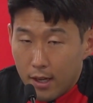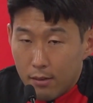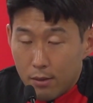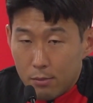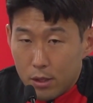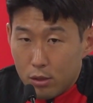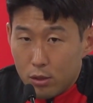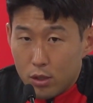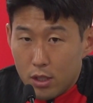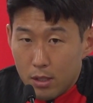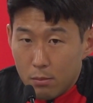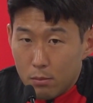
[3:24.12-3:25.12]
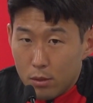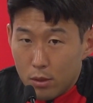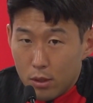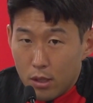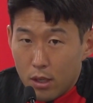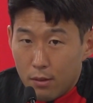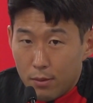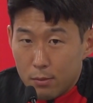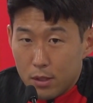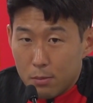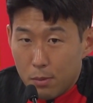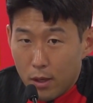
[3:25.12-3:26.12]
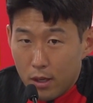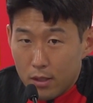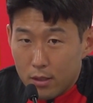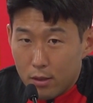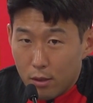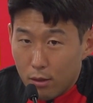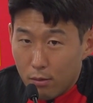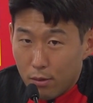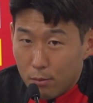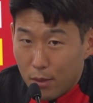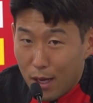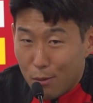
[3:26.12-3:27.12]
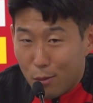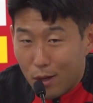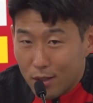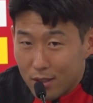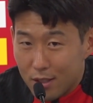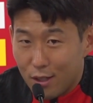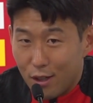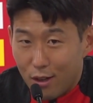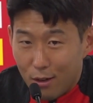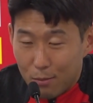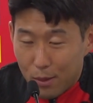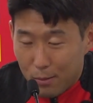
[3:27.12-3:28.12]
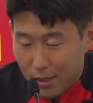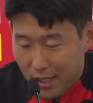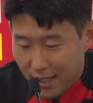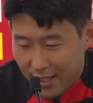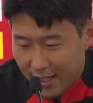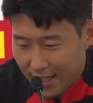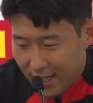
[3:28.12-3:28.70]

from the youth team to the from the Spurs, so from day one, so probably